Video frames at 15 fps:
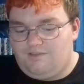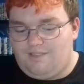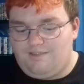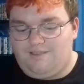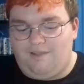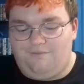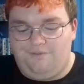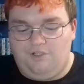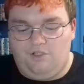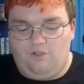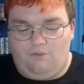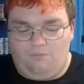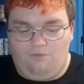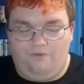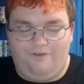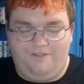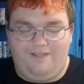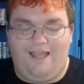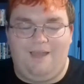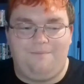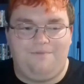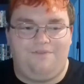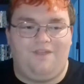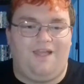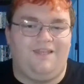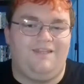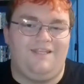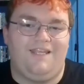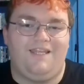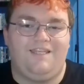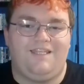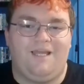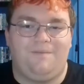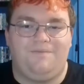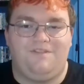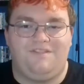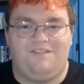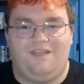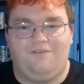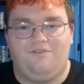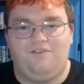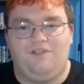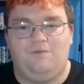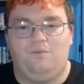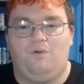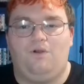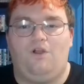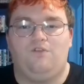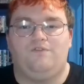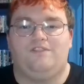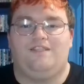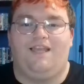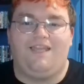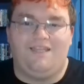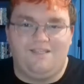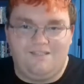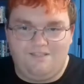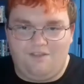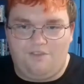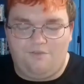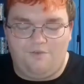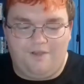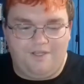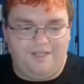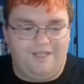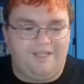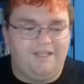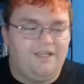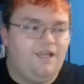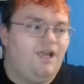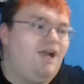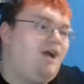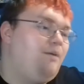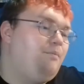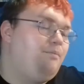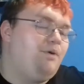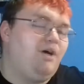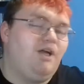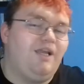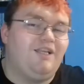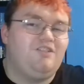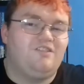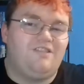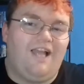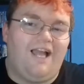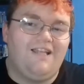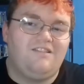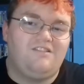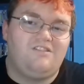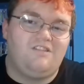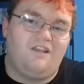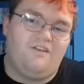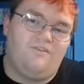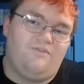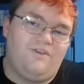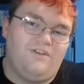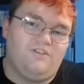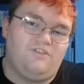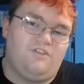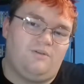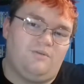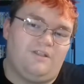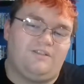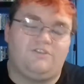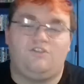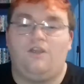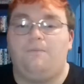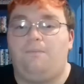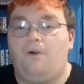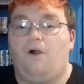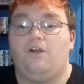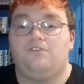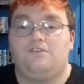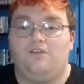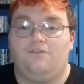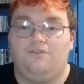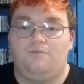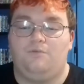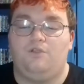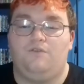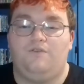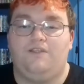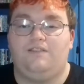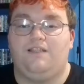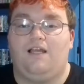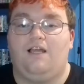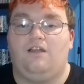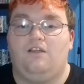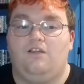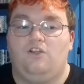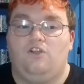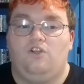there's definitely a lot more in depth, and the in depth is definitely what overtakes the 3D. But it just adds certain features to certain parts of the movie that